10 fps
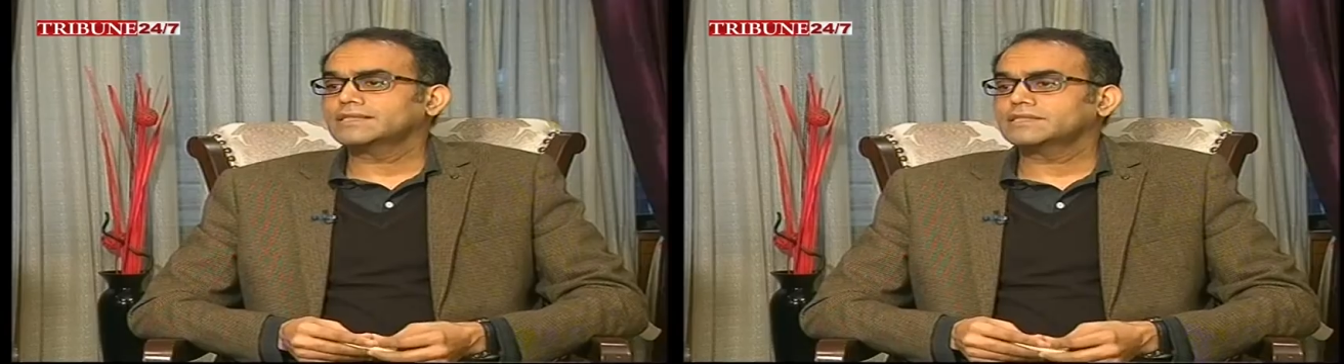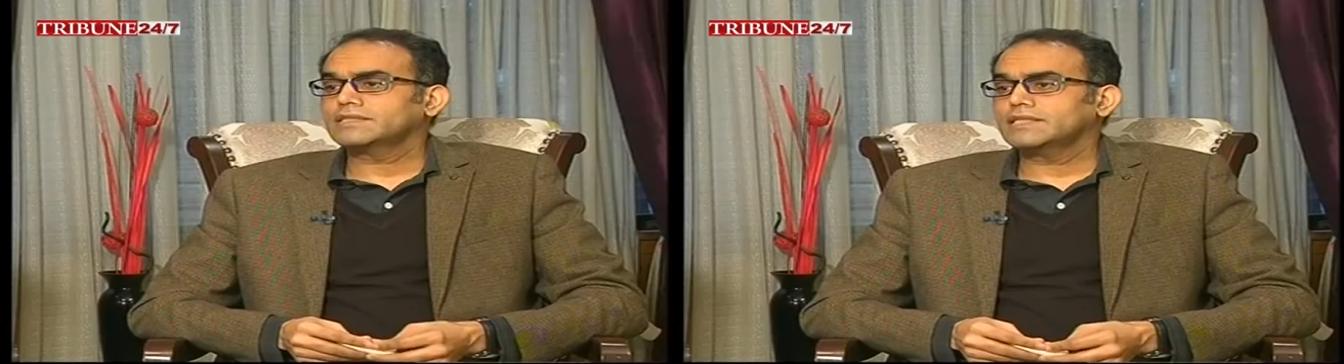
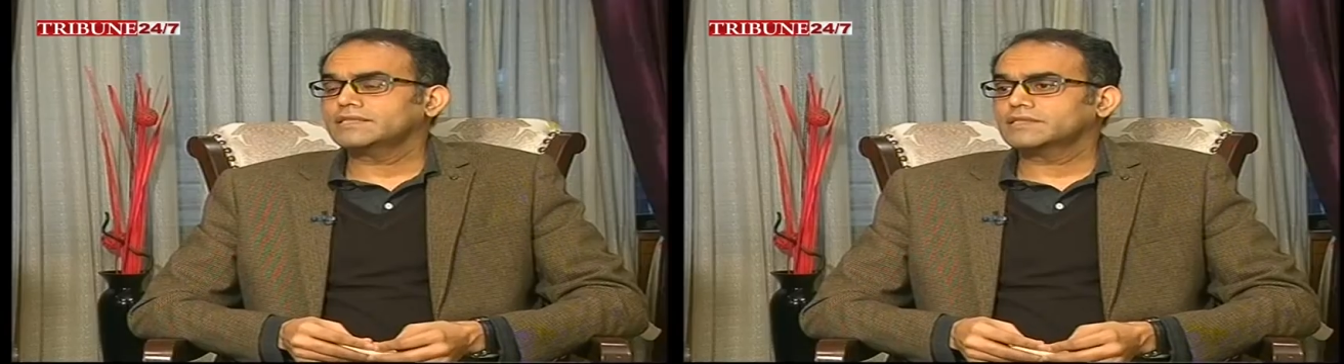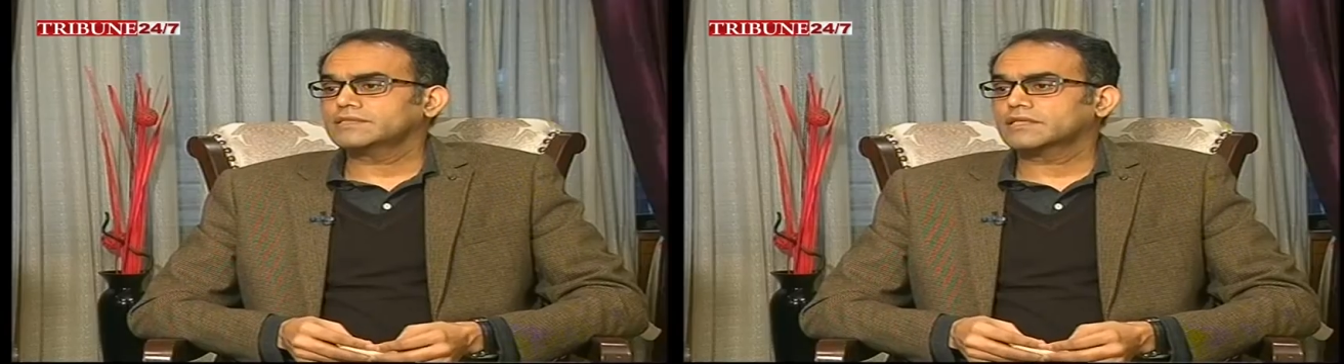see
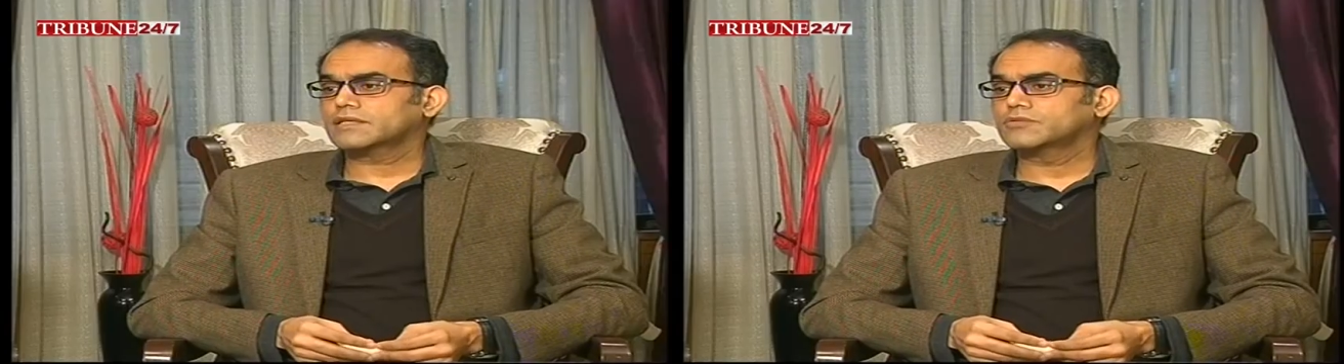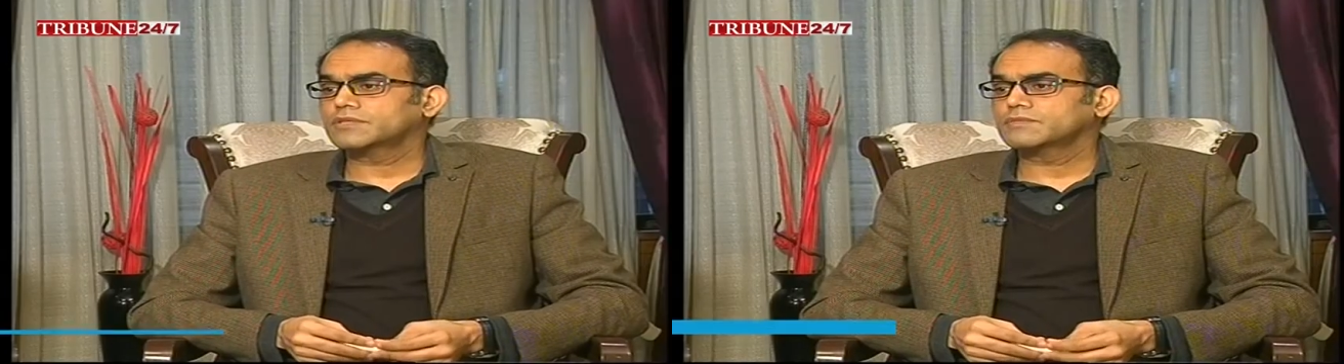this
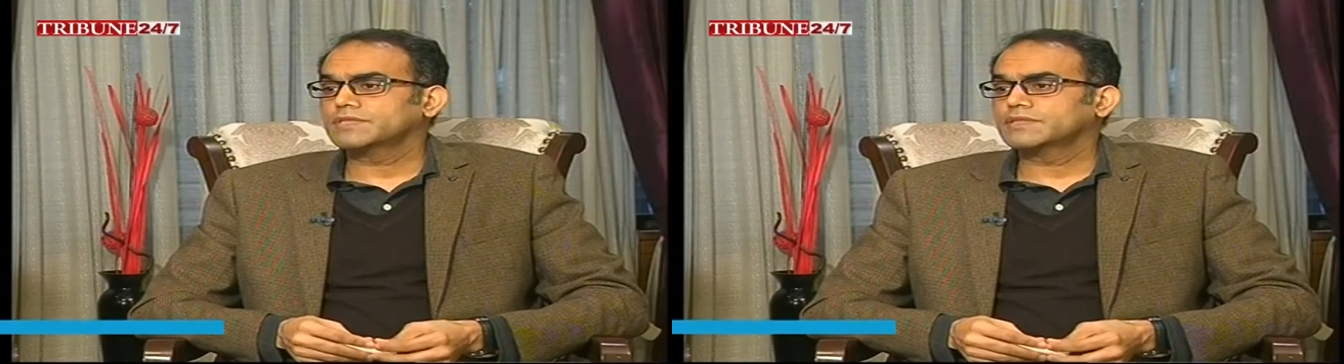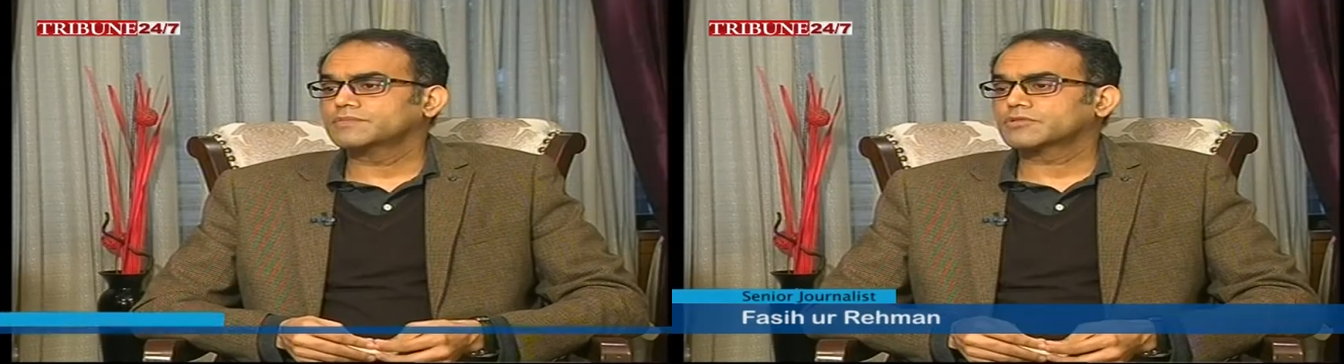
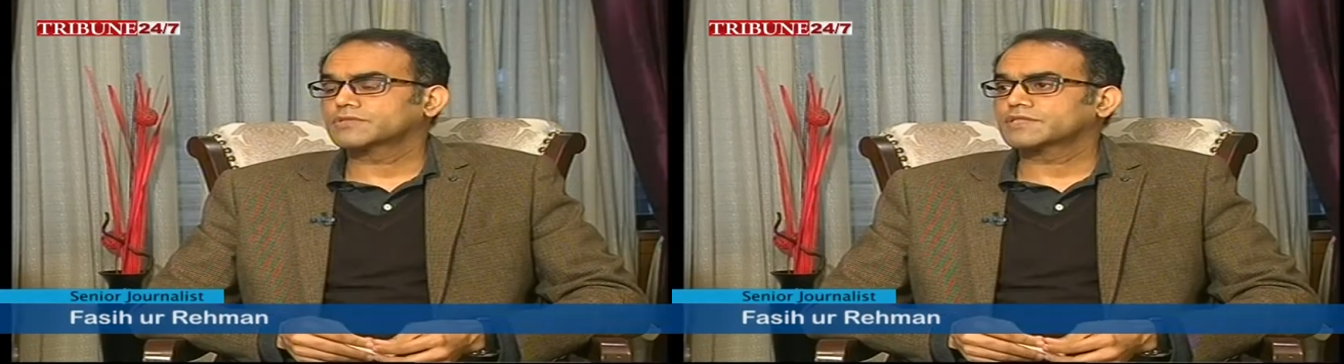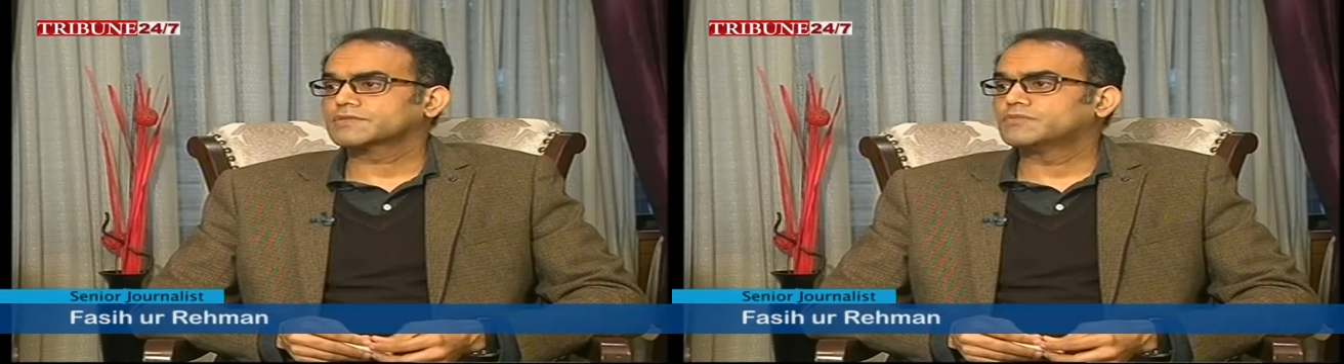accountability
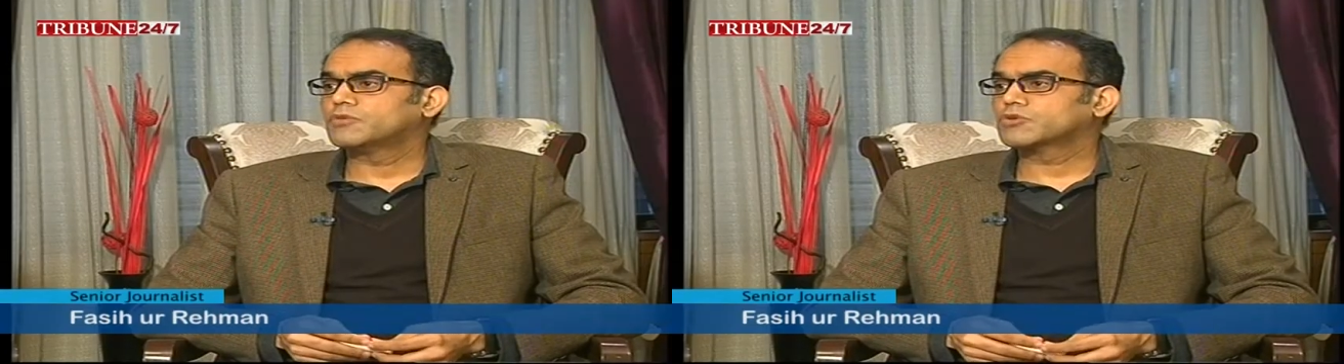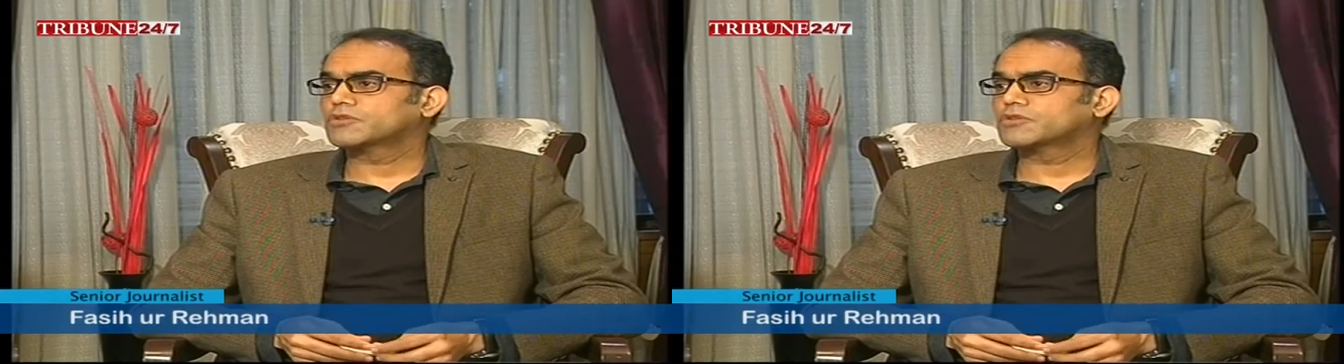process more